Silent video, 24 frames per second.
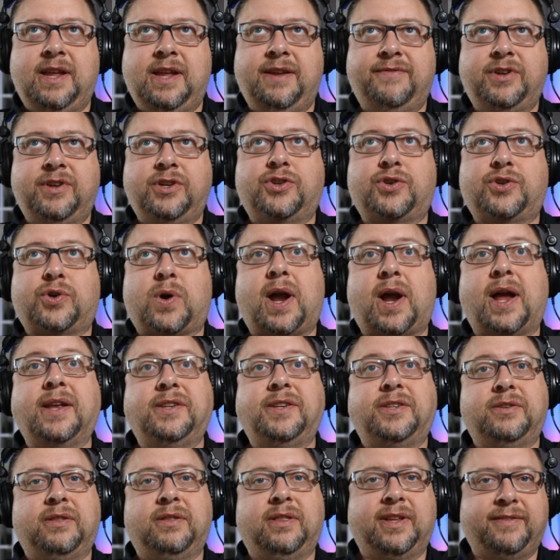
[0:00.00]
trying
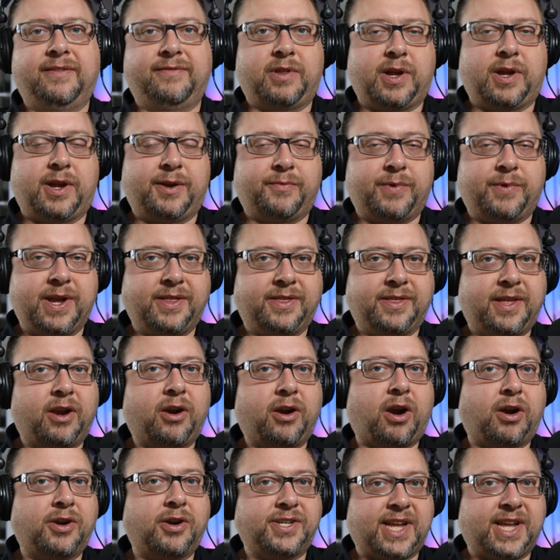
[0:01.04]
to live that way, there
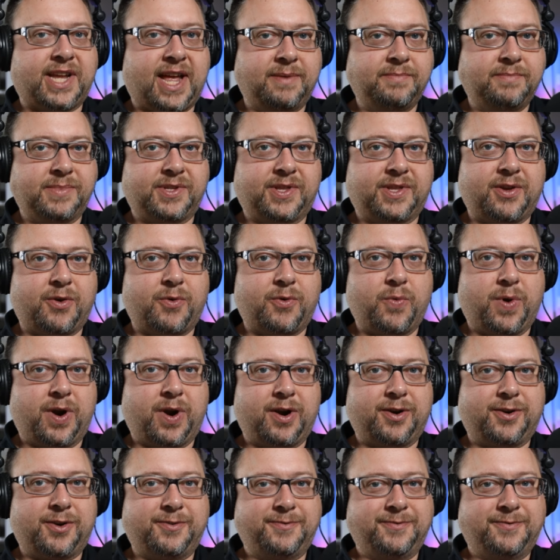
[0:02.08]
are times though
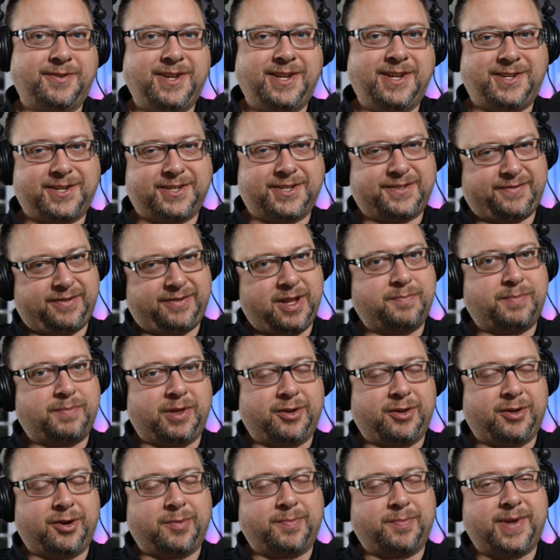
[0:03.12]
where it does flip a
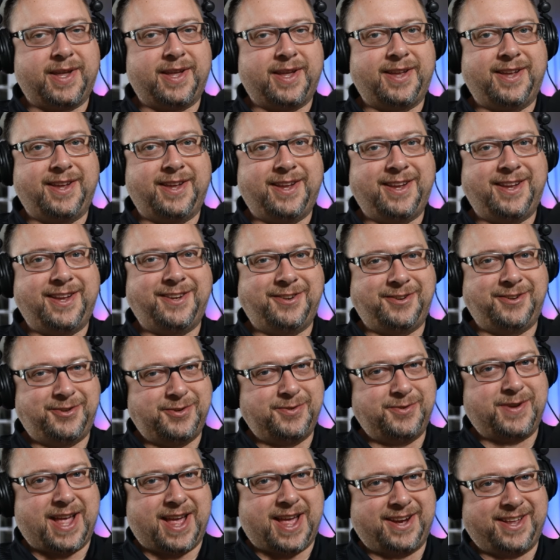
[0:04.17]
little bit and you do
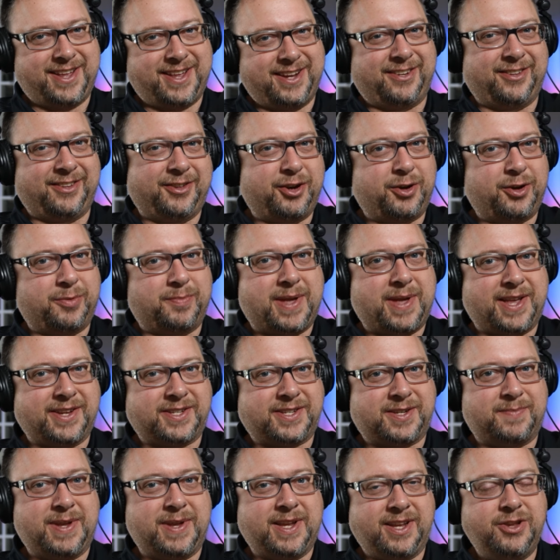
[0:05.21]
kind of get a little
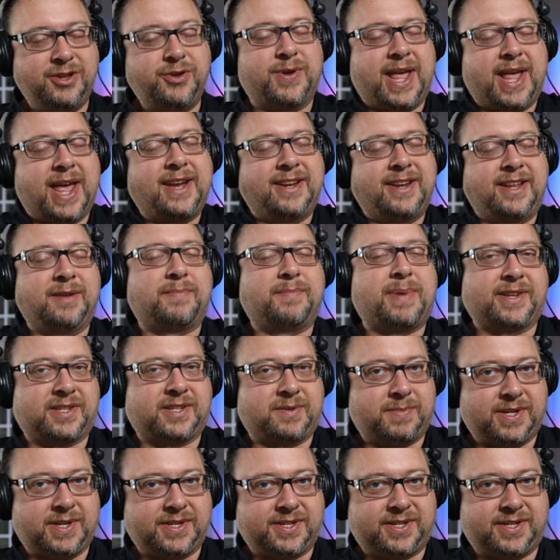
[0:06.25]
pessimistic. You can get
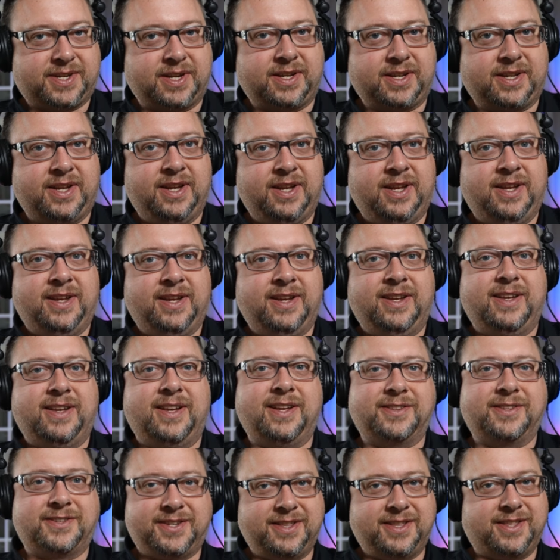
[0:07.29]
pessimistic
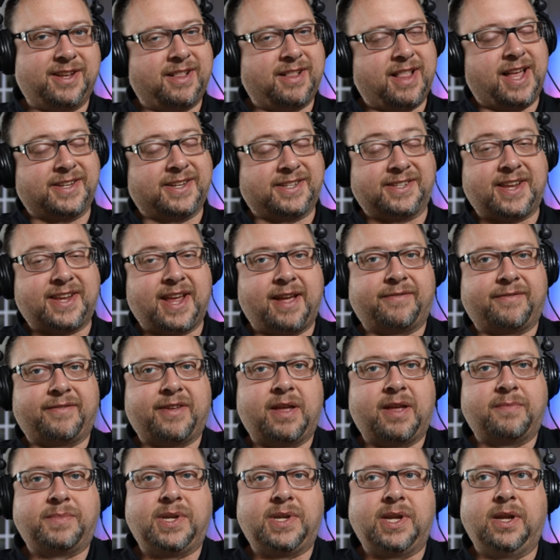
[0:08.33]
and see the glass is half
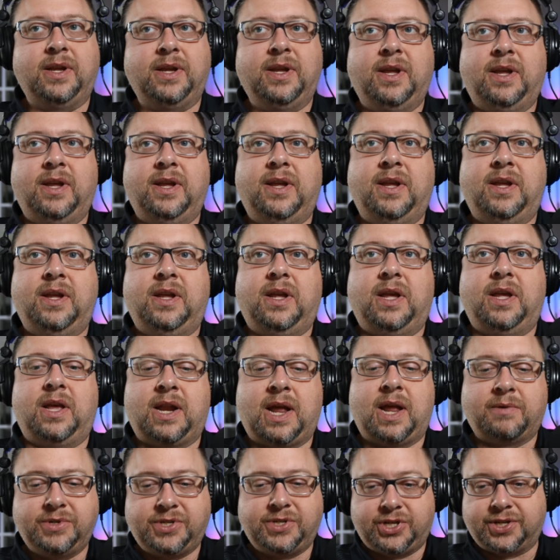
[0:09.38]
empty. And I
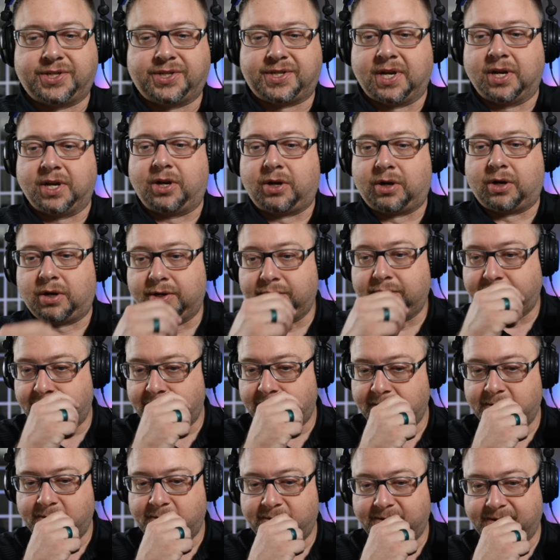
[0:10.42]
would just encourage
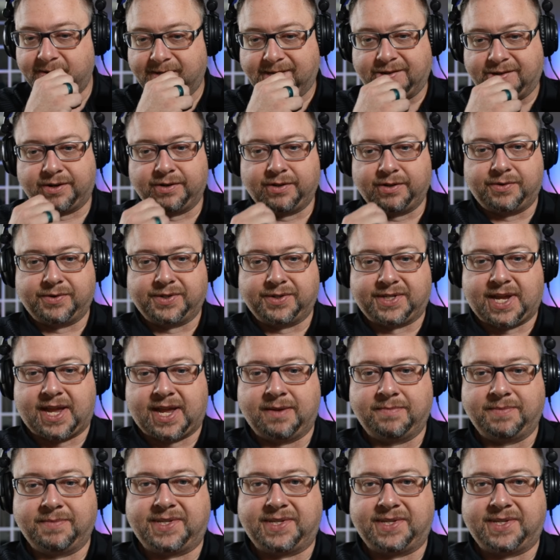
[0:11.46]
you during those times,